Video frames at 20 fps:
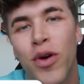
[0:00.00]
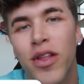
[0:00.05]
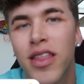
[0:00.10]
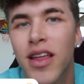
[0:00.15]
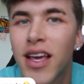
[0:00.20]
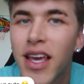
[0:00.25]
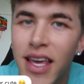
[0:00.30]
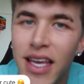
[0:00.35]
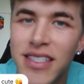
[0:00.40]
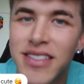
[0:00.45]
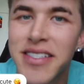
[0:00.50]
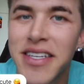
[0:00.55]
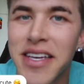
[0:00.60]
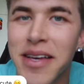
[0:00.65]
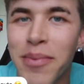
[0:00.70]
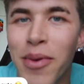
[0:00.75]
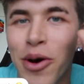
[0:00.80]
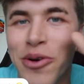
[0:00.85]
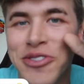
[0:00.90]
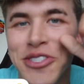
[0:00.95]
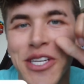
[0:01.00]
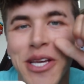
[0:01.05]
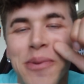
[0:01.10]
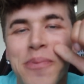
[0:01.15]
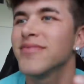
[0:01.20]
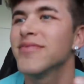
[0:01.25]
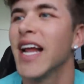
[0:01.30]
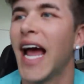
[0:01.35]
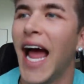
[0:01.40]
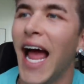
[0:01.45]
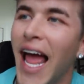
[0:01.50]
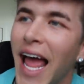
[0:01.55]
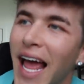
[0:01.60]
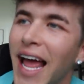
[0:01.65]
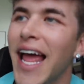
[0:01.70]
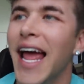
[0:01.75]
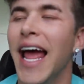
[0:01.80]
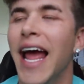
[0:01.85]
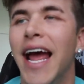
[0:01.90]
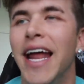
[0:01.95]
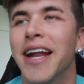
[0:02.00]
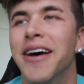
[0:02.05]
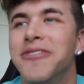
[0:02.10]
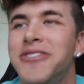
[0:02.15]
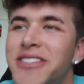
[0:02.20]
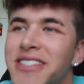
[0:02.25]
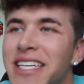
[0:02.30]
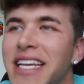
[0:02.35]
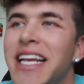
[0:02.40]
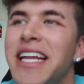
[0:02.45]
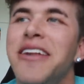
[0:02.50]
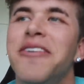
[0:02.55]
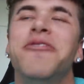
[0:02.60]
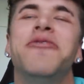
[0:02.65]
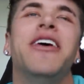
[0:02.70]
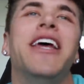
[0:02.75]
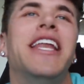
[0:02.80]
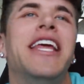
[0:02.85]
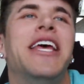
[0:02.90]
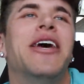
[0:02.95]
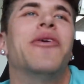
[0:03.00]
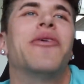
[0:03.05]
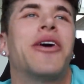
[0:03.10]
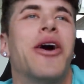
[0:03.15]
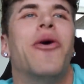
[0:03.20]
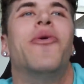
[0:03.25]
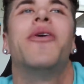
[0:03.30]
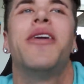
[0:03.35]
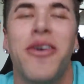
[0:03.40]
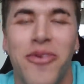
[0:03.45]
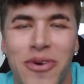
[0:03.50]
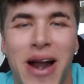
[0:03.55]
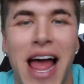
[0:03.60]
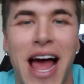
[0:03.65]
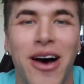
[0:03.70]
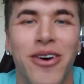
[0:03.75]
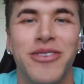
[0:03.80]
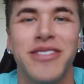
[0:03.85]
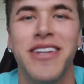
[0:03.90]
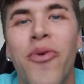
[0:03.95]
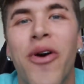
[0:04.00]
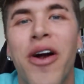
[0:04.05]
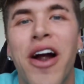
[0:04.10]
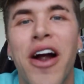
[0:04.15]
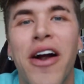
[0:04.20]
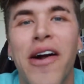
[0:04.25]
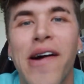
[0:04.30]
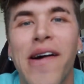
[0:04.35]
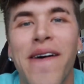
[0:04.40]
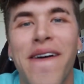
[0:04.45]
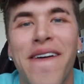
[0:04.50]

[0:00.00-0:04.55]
With a kissy emoji. And I've seen a video going around where